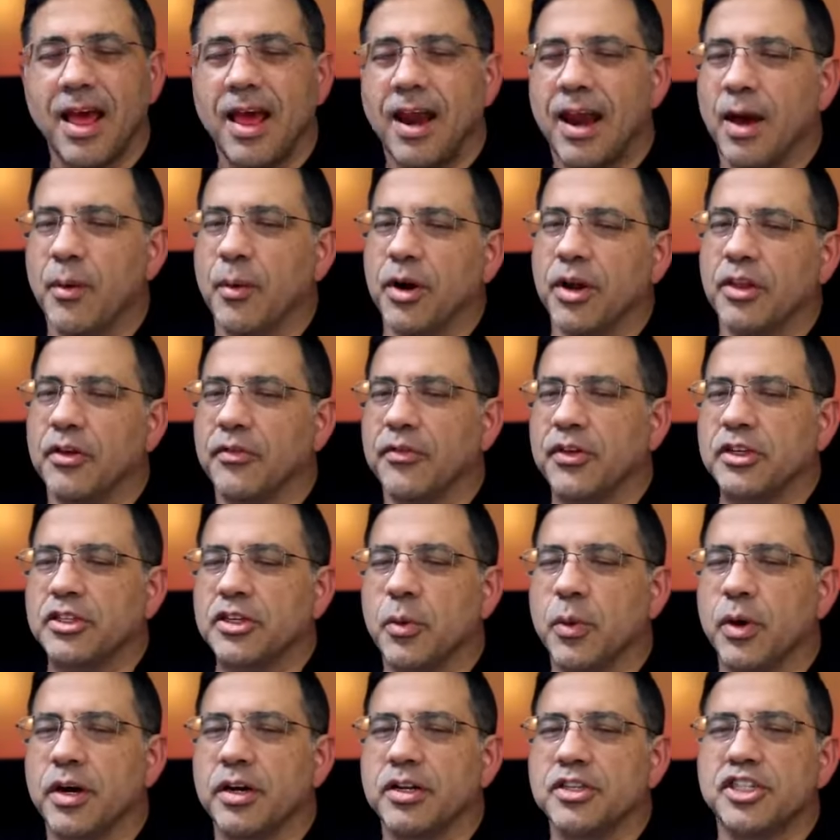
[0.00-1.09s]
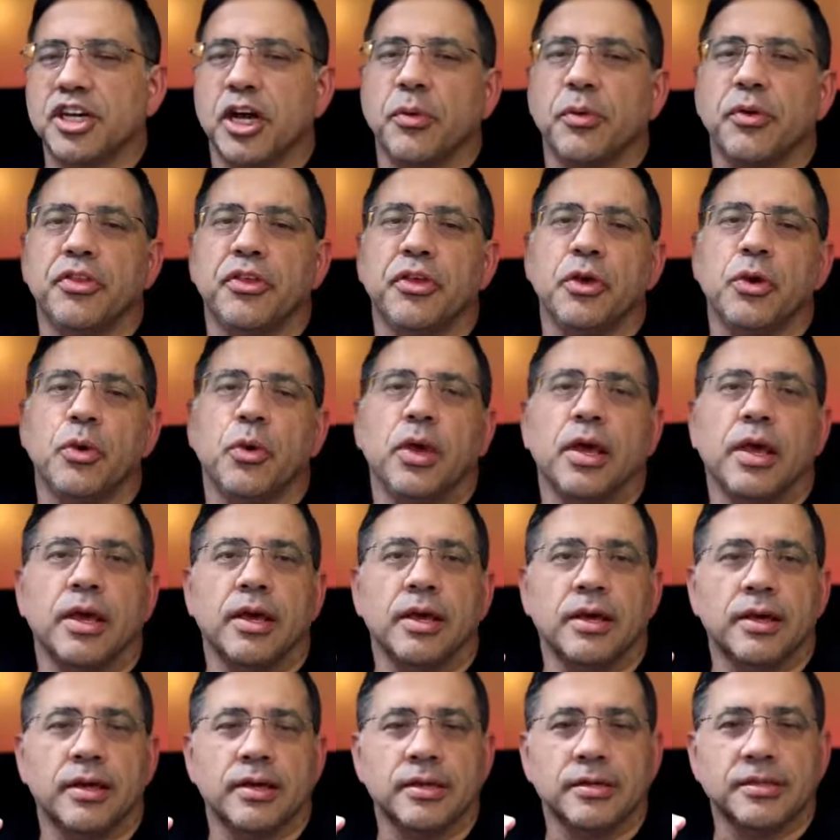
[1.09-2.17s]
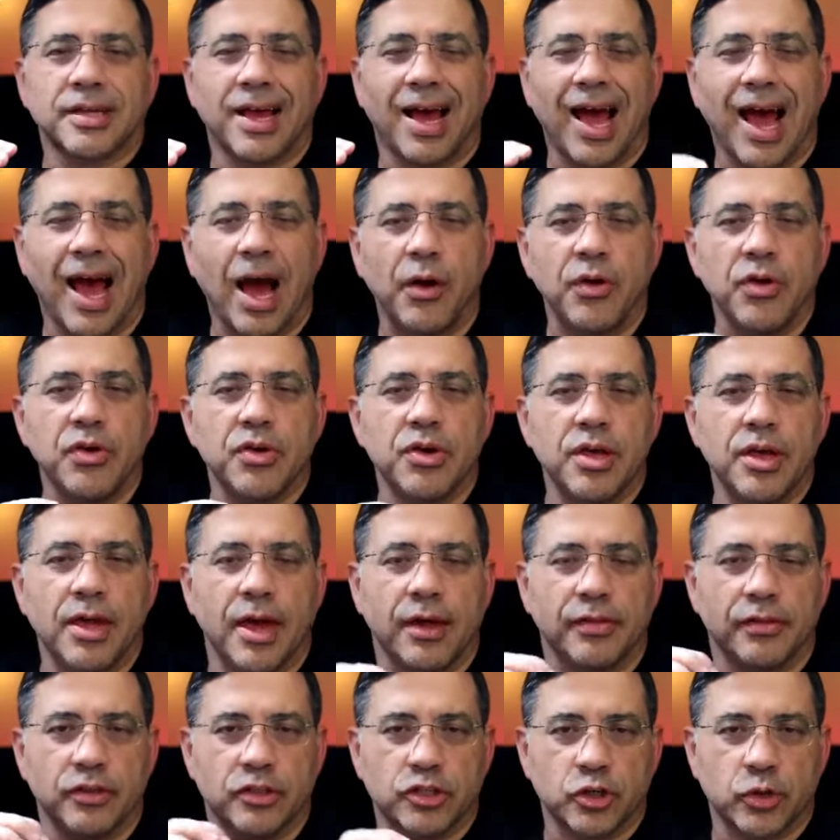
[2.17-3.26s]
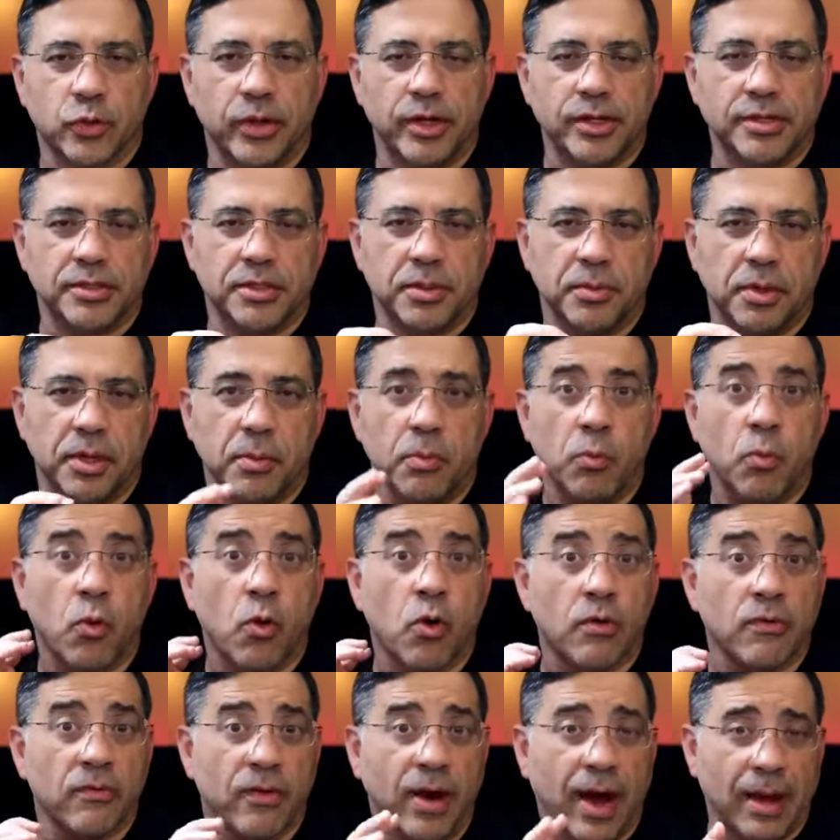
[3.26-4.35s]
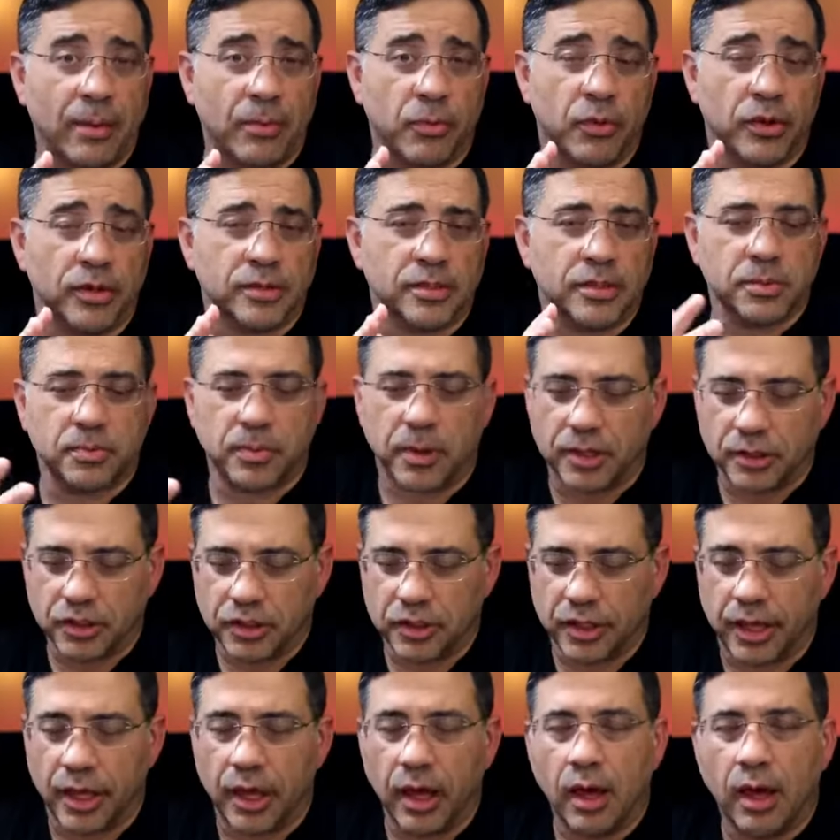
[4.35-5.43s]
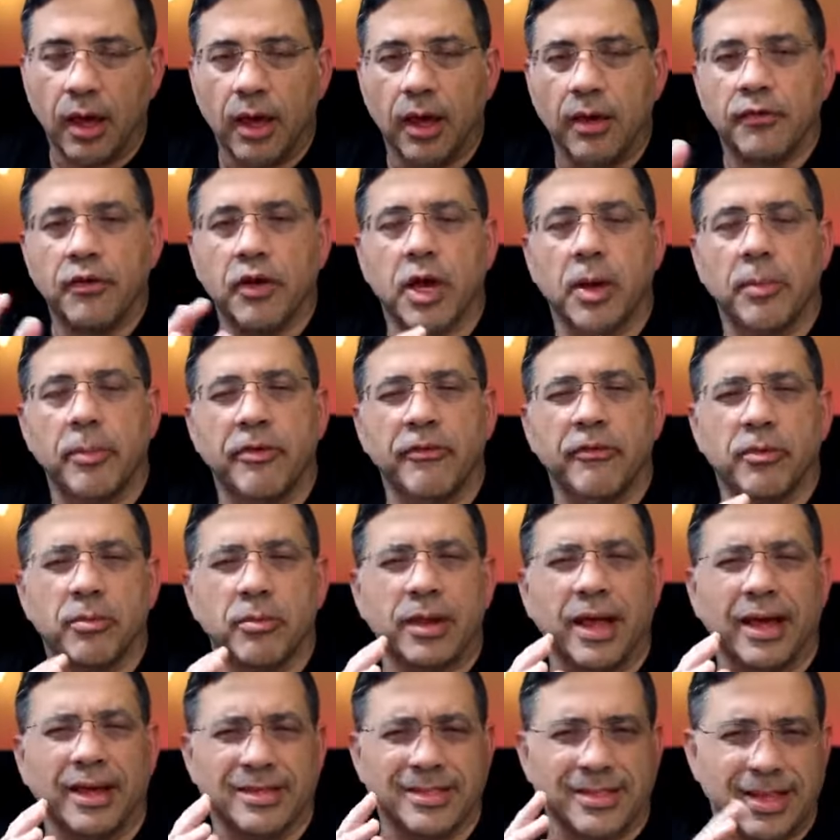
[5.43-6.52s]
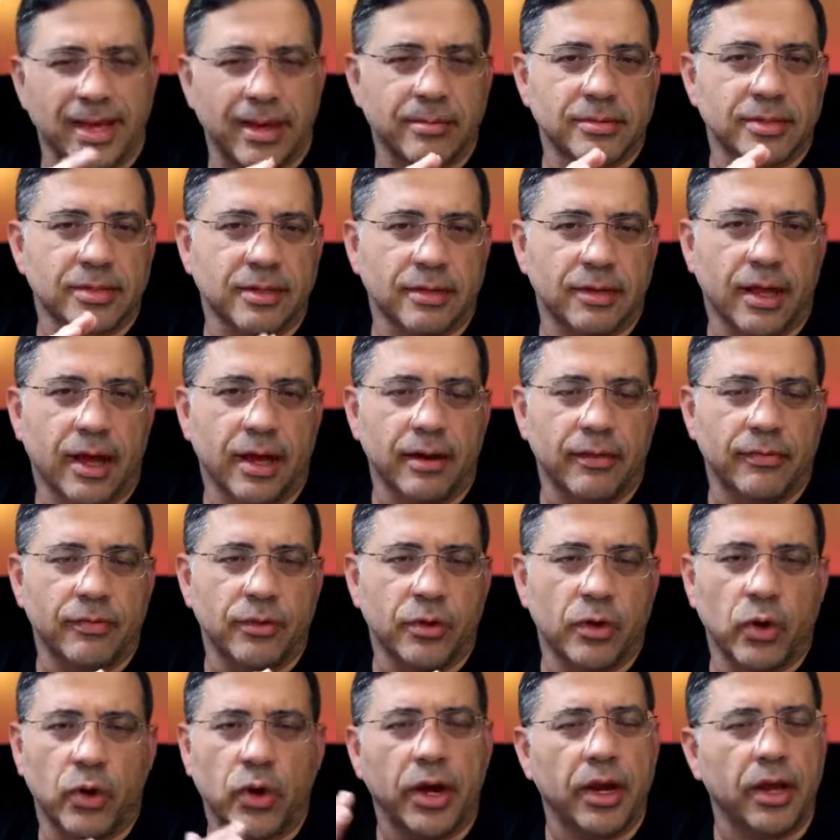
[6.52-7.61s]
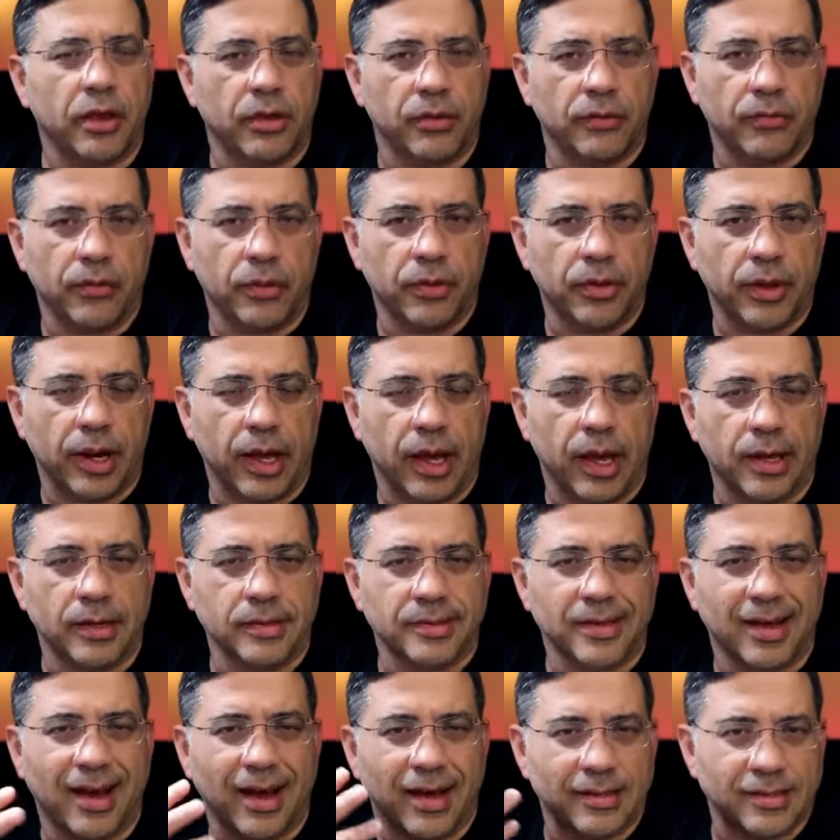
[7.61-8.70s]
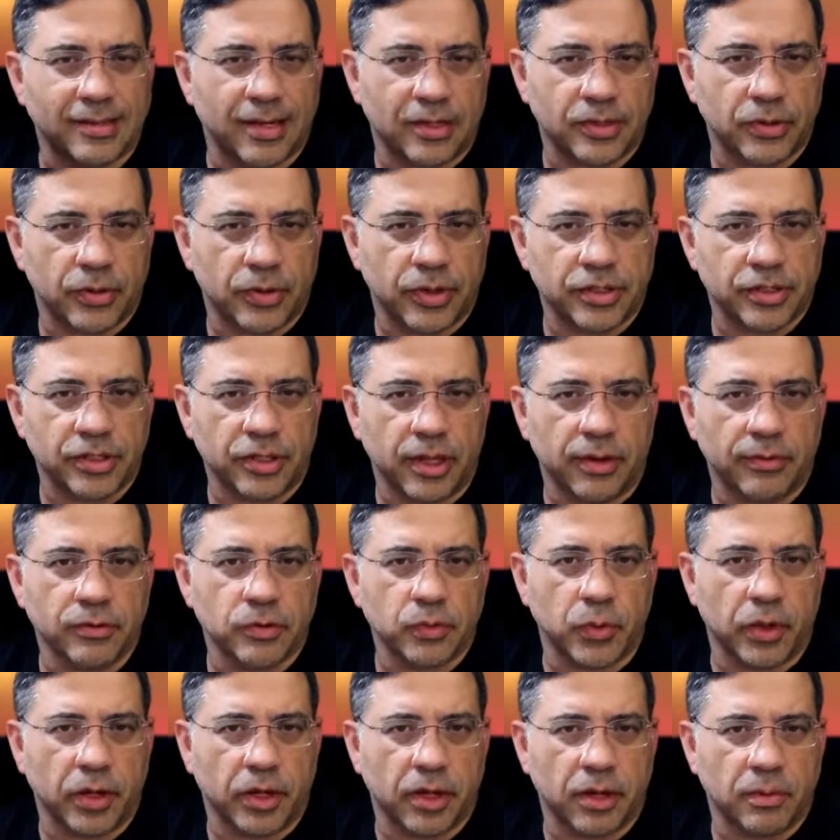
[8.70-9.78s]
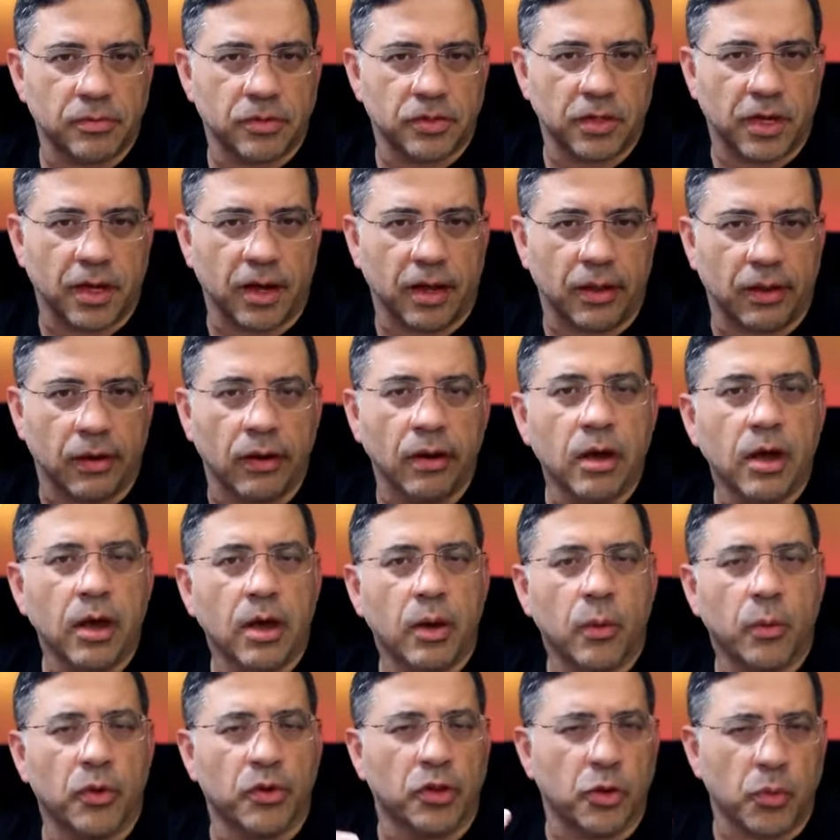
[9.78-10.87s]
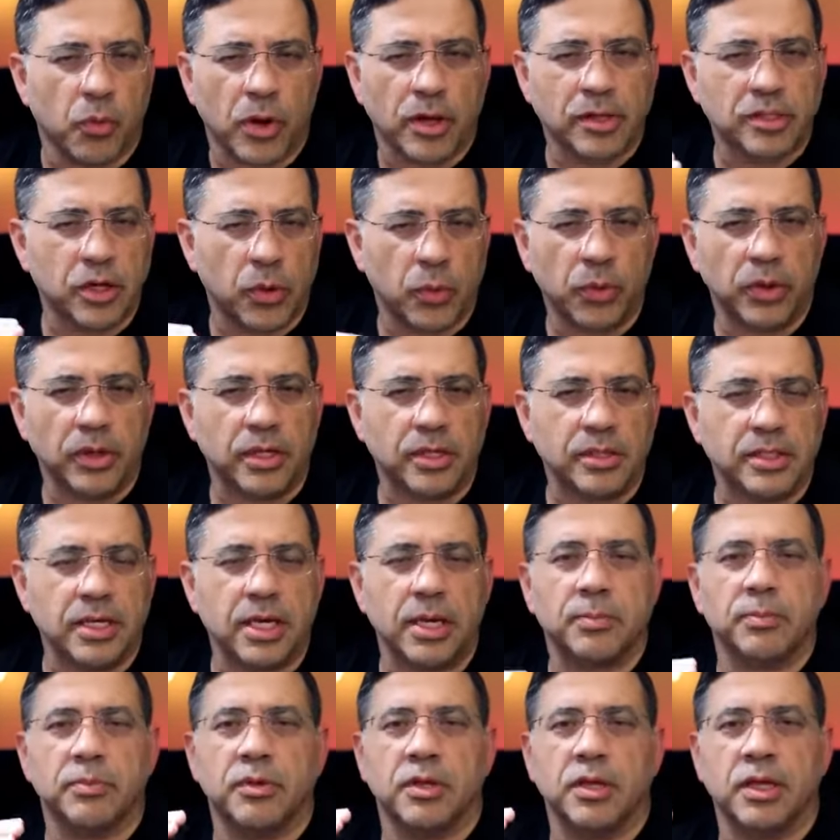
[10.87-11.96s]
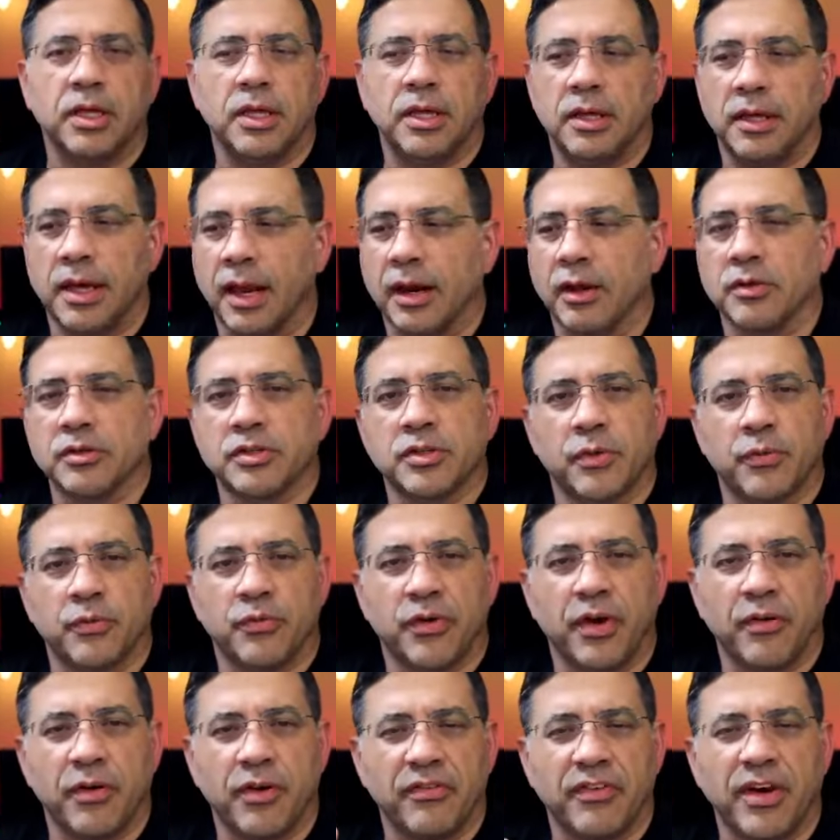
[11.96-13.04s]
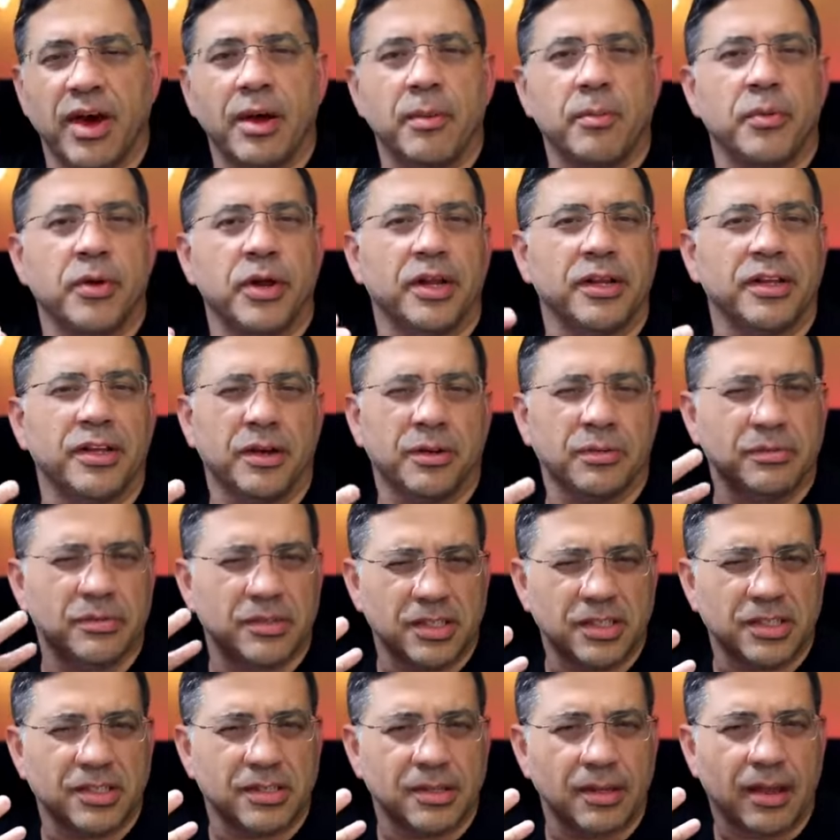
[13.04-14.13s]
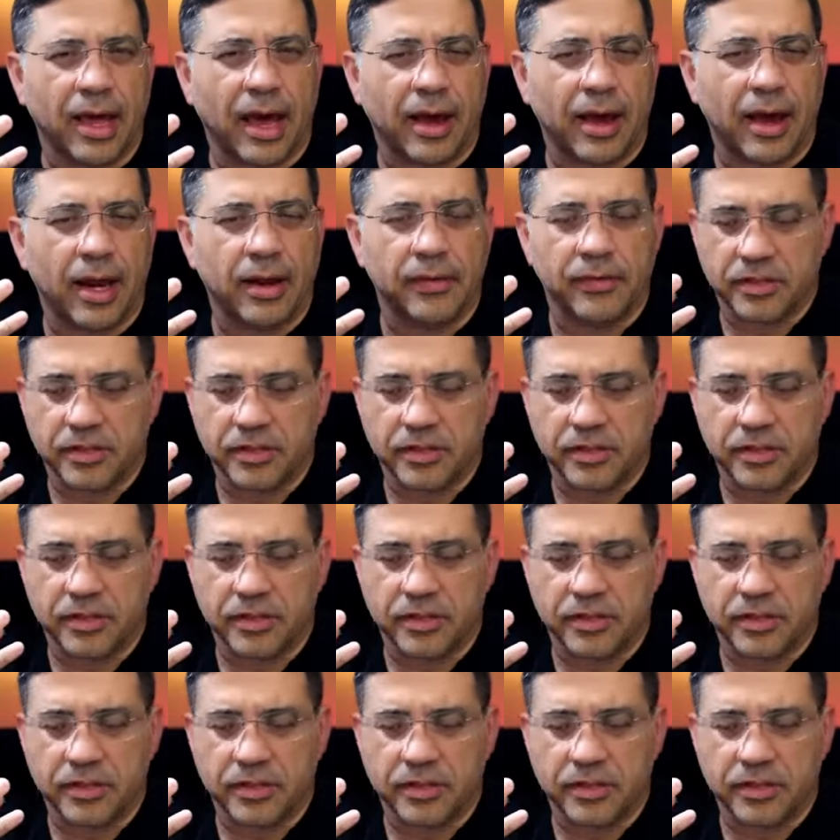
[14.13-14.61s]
Now, one other feature I wanted to share with you is how you can get the screens to be more vibrant, especially if you're coming from like a Samsung line of phone or any other phone that has high saturation levels when it comes to color, where the reds are really deep, the yellows are very vibrant, just that kind of